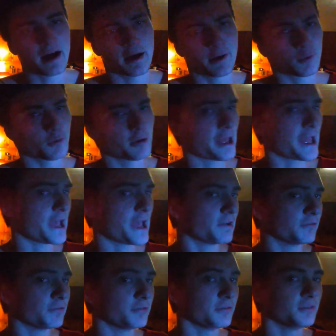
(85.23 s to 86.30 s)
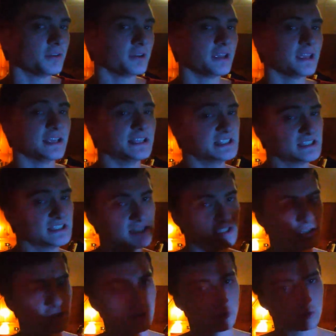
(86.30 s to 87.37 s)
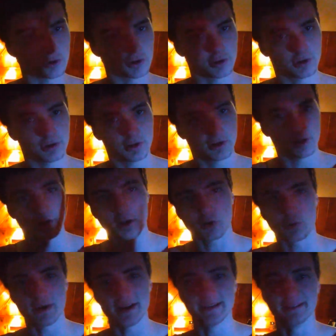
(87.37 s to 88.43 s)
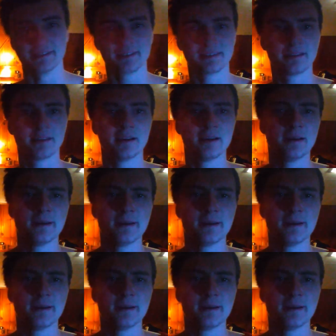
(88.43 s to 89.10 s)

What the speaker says: I don't have a singular acquaintance.